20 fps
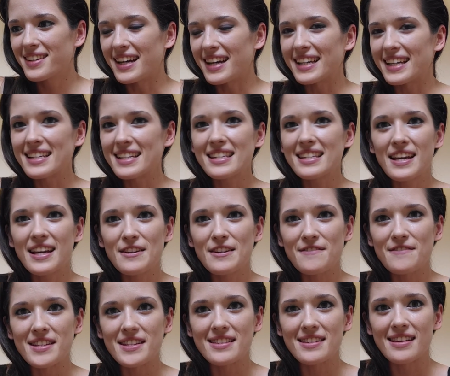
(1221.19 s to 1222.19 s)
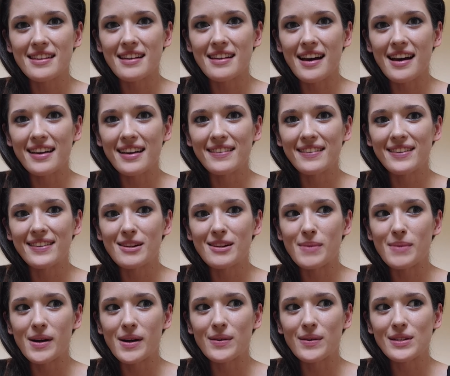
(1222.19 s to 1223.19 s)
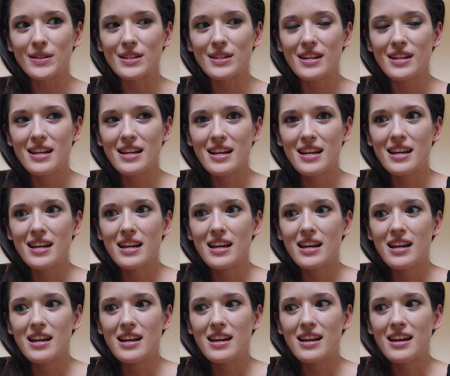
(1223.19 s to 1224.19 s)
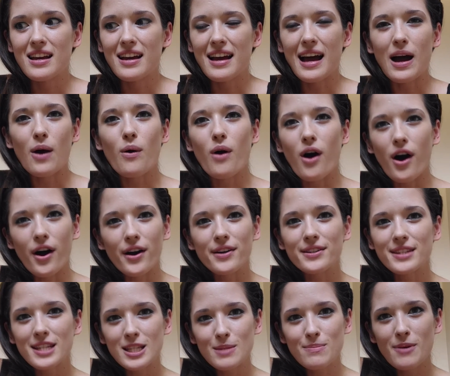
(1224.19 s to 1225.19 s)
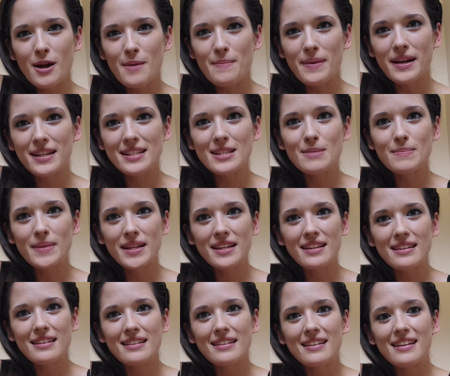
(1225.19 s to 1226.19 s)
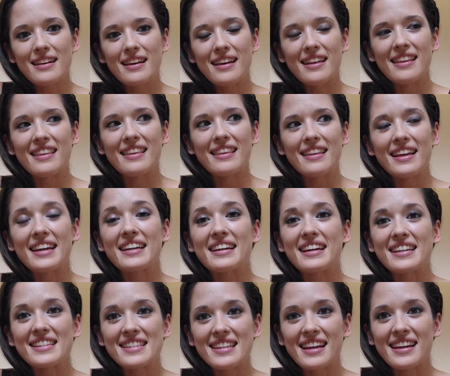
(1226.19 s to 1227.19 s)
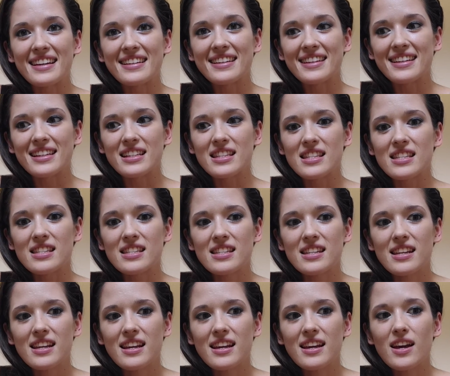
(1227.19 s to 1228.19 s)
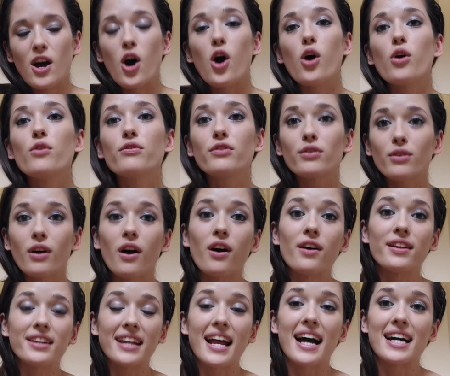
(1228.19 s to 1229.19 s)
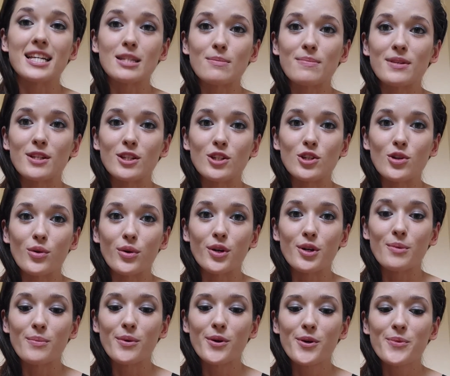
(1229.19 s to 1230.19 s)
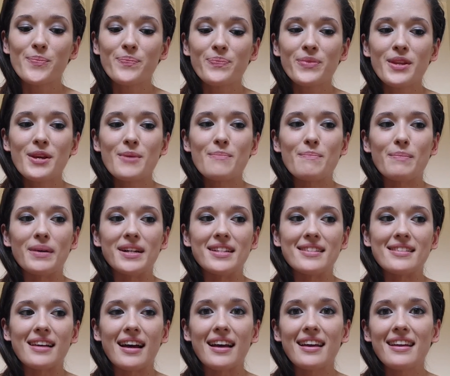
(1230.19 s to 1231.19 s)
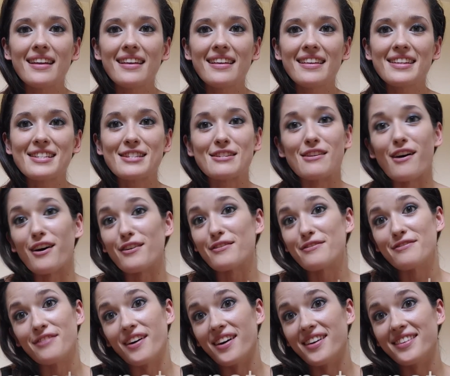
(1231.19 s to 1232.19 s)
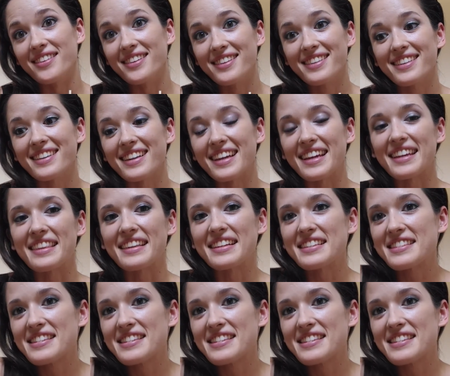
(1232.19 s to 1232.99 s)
I guess kind of in denial about how hard this prep has been. And like I said, overall it has been enjoyable, but dieting is not fun. Like